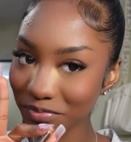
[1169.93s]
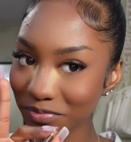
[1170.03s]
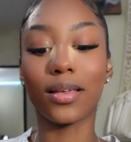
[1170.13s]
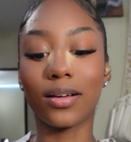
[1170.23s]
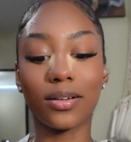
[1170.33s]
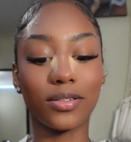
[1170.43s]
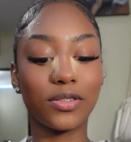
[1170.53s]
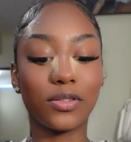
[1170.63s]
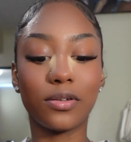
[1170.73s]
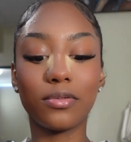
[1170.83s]
Y'all,
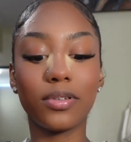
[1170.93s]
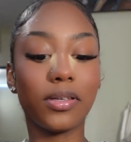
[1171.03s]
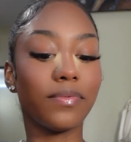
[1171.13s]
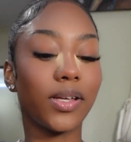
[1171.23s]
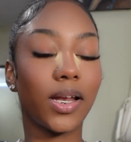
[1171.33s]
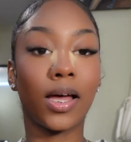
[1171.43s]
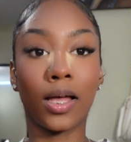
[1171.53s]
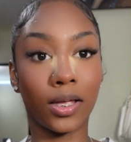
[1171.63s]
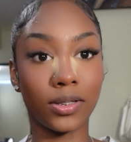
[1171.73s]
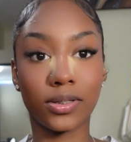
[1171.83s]
don't even
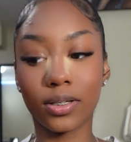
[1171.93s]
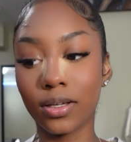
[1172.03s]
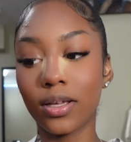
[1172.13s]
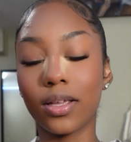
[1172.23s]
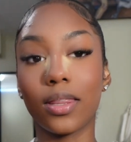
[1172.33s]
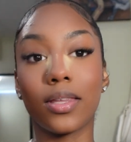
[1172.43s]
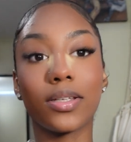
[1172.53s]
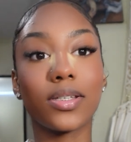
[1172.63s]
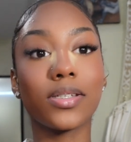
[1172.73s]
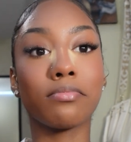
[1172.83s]
ask.
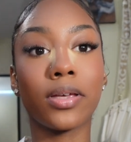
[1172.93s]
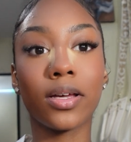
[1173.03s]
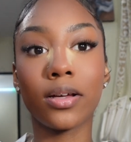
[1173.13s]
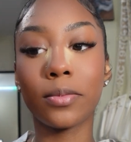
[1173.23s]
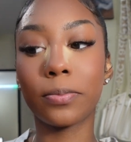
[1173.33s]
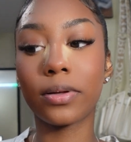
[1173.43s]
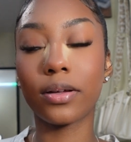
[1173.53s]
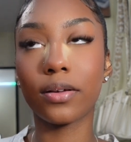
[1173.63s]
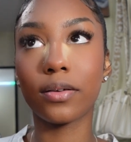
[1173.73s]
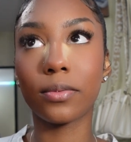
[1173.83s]
This is Makeup
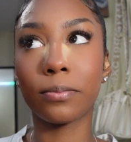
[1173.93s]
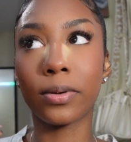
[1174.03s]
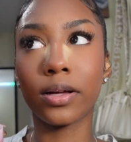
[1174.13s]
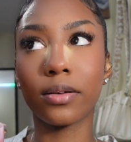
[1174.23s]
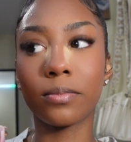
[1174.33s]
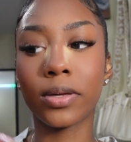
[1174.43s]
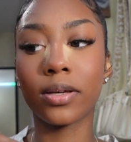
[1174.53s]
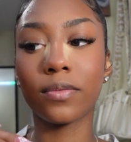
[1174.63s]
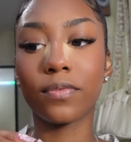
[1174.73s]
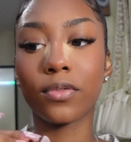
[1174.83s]

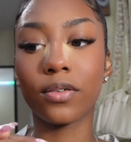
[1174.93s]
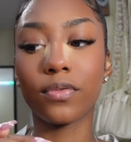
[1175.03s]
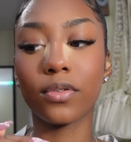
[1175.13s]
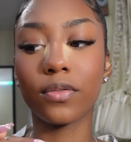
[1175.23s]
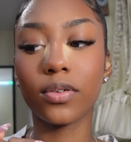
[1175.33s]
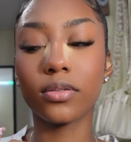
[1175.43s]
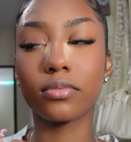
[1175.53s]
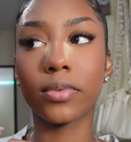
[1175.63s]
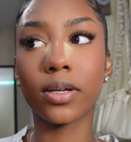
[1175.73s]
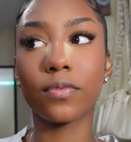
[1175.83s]
Forever.
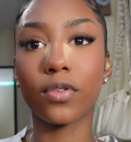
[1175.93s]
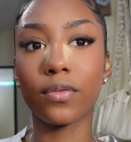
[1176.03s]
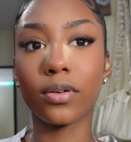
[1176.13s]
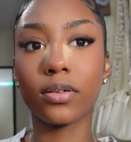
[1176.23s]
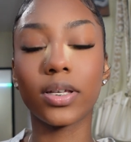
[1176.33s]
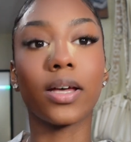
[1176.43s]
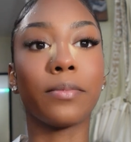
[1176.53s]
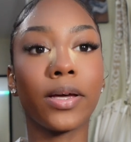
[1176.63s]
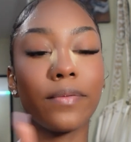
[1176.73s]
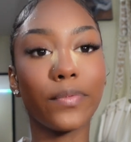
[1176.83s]
Yeah,
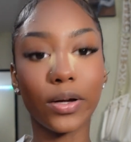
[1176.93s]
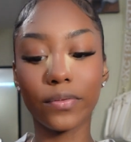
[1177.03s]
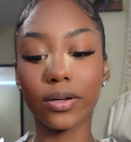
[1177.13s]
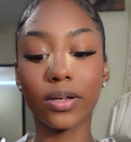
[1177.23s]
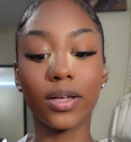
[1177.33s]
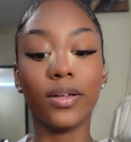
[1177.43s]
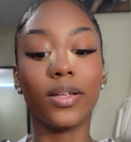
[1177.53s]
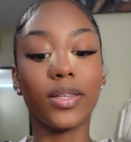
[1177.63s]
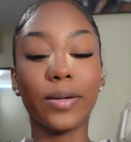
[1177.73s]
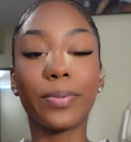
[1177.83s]
Makeup Forever
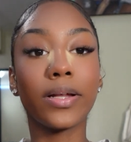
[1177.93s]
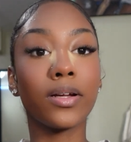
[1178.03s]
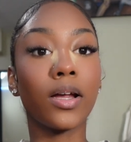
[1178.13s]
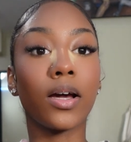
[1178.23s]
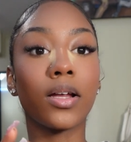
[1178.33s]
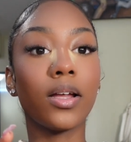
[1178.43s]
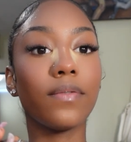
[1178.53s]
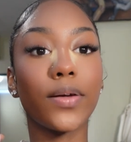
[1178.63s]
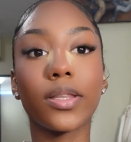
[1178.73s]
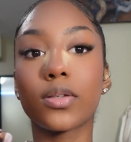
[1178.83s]
lip liner. I could not
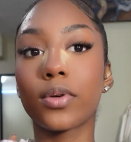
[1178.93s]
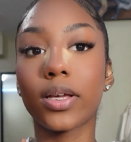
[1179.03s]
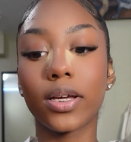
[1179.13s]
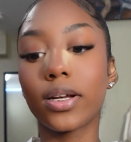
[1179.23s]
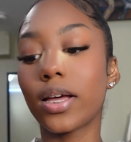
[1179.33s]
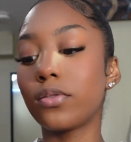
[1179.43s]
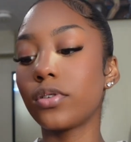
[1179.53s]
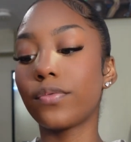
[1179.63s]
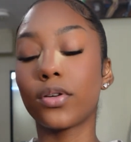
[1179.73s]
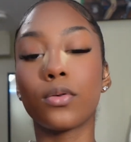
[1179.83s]
find this one again. I don't
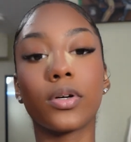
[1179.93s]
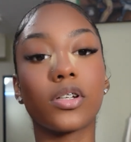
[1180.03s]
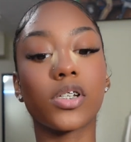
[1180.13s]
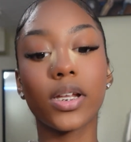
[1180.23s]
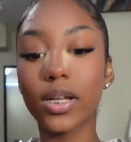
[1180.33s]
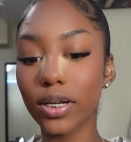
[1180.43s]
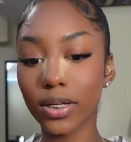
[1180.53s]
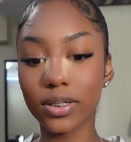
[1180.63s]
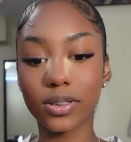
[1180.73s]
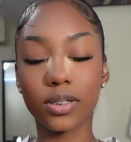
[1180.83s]
even know what shade it
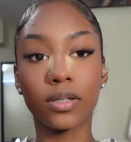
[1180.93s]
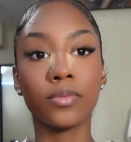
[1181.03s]
is.